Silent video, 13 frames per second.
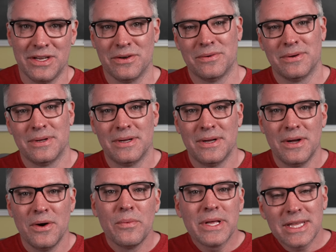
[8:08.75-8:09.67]
you.
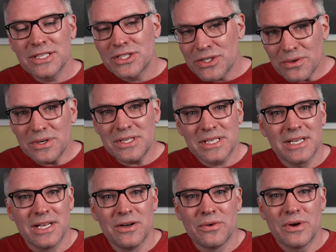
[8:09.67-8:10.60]
With a source
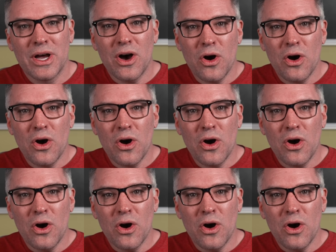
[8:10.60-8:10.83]
clone,